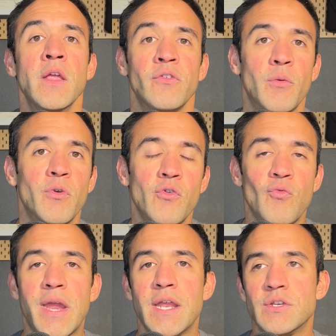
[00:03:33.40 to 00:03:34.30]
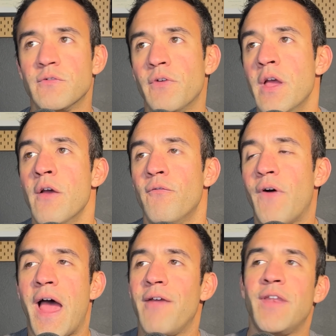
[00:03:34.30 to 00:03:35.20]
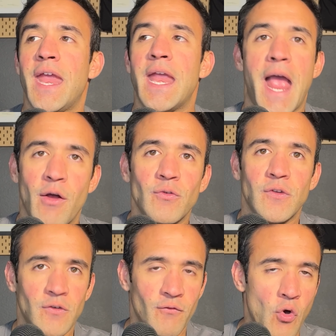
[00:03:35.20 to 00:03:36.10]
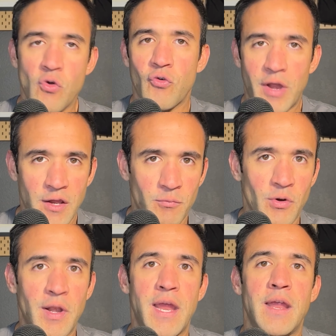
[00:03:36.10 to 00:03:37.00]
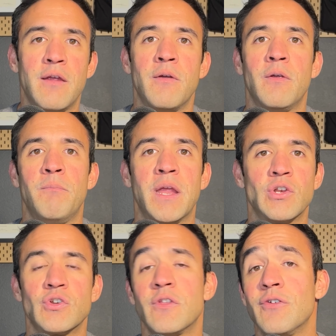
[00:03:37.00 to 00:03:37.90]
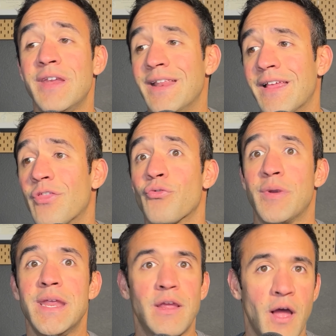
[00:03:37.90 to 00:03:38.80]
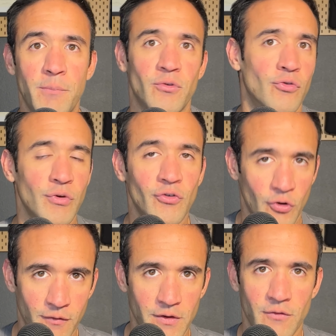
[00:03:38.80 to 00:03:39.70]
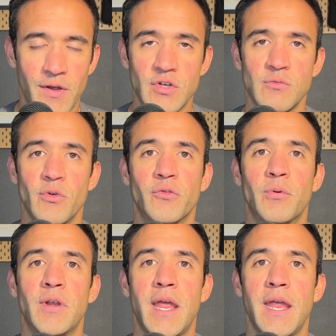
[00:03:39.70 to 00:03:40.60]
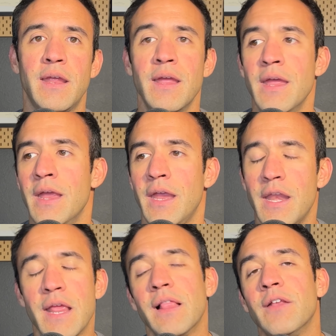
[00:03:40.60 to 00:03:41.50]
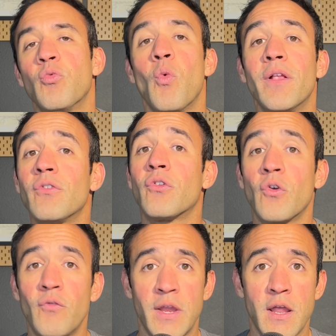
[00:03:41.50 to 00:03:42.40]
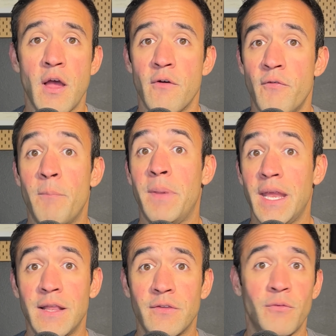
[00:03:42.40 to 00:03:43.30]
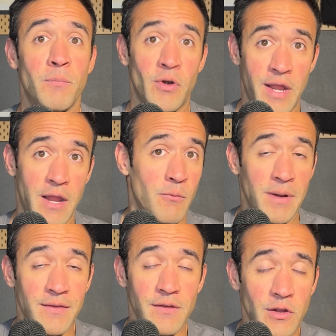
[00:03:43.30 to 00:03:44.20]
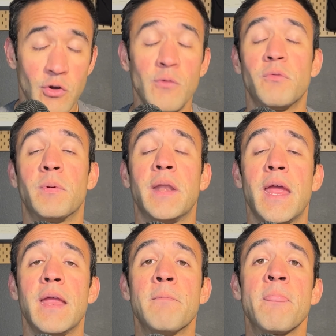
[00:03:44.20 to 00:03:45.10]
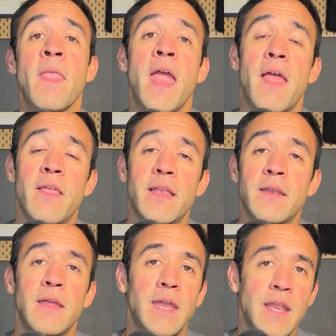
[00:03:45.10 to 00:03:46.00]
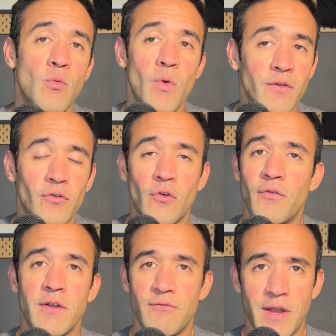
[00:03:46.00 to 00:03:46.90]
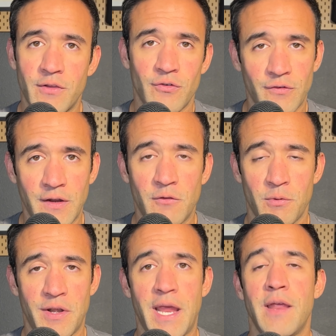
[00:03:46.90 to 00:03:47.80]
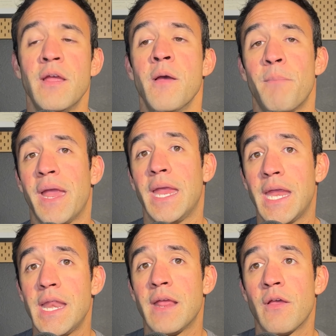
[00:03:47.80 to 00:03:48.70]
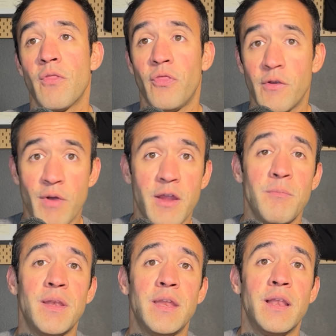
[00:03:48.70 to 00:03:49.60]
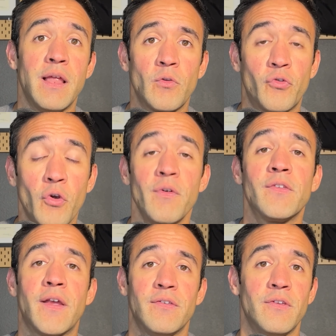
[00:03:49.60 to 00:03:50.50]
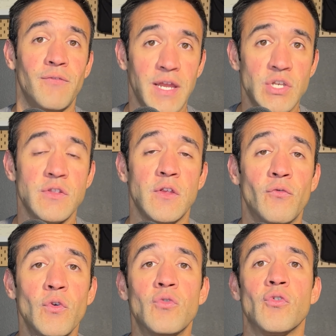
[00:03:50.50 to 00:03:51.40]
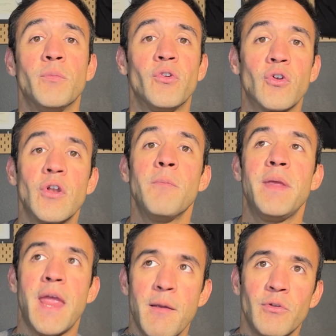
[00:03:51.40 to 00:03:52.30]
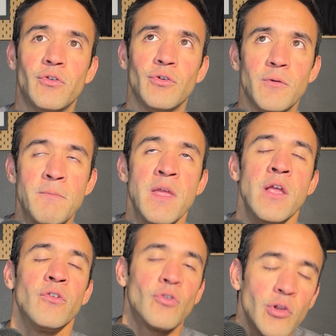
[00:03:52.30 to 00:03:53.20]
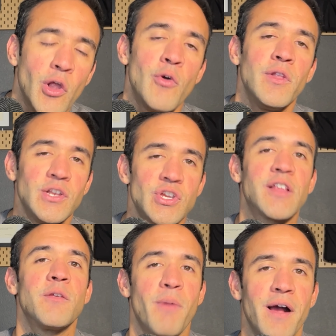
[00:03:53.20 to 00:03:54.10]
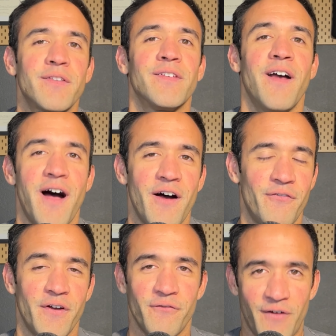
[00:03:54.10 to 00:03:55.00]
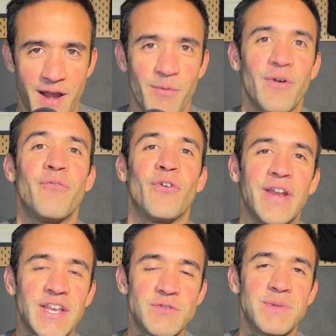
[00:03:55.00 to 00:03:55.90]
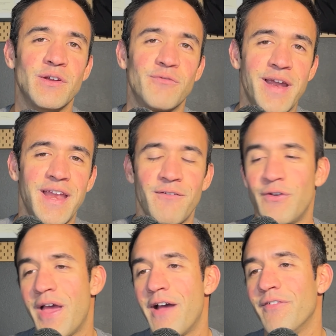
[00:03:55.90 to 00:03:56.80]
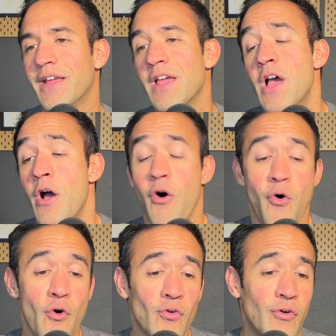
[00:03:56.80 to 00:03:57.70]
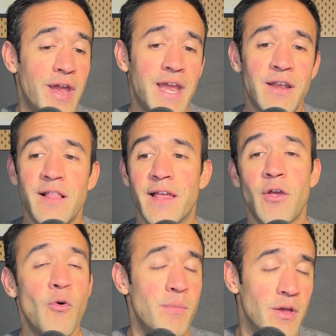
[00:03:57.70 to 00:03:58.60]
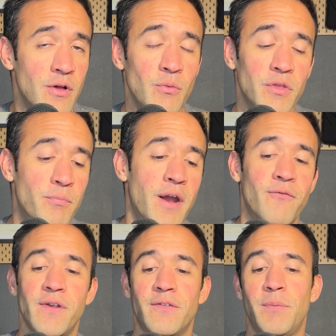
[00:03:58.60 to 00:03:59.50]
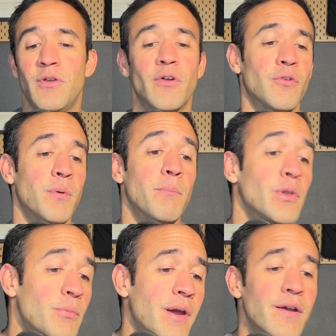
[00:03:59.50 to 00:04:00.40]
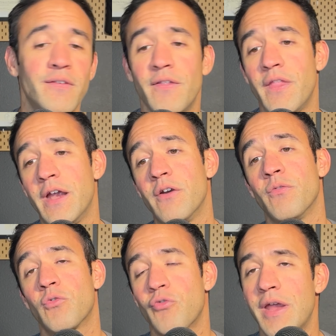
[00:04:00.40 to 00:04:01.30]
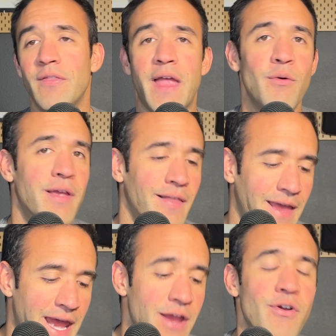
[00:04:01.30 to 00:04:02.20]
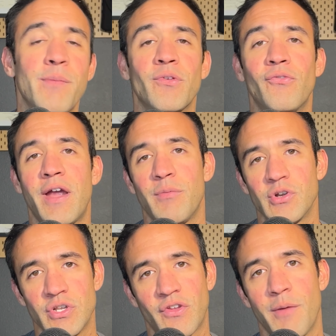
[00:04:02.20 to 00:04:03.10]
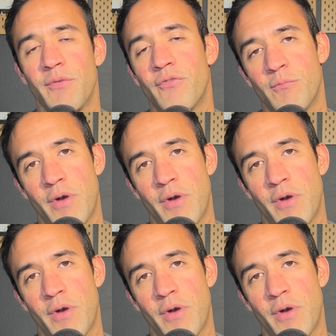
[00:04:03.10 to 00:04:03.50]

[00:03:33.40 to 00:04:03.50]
somewhere in the range of 5 to 8 ounces of whole grains per day, making sure that you're eating like 3 cups or 3 servings of vegetables per day, eating at least 1 serving of beans per day or beans and legumes per day, and then eating 1 serving of nuts or seeds per day. By eating the recommended serving sizes of each of these food groups, you're going to be able to slowly check the boxes off of fiber for each meal, right? If you have like a whole grain, like oatmeal with breakfast, but you also put blueberries in there, great. Now we got like 8 grams of fiber just coming from